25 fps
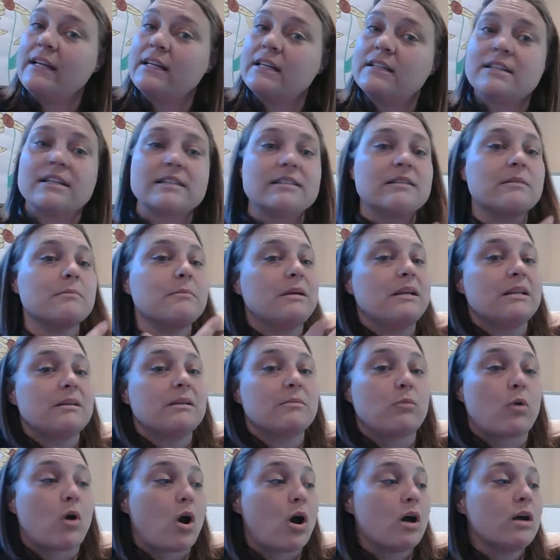It doesn't mean
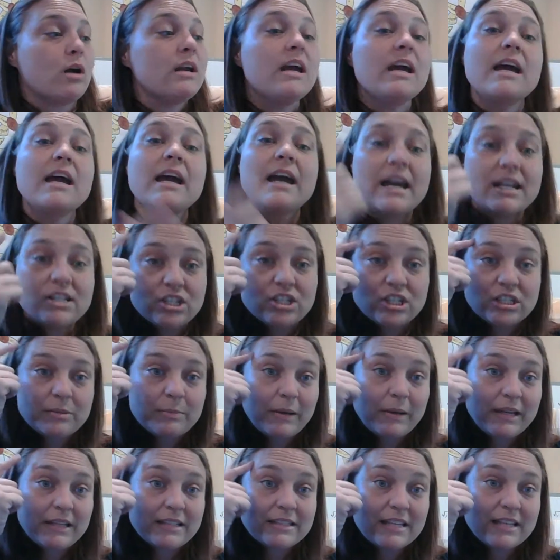I'm wrong. It just
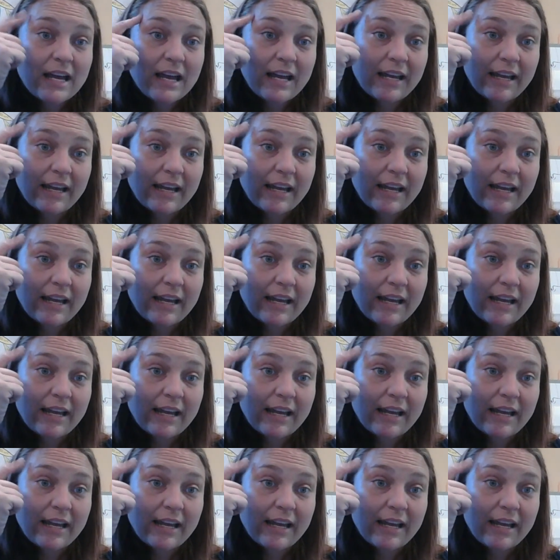means I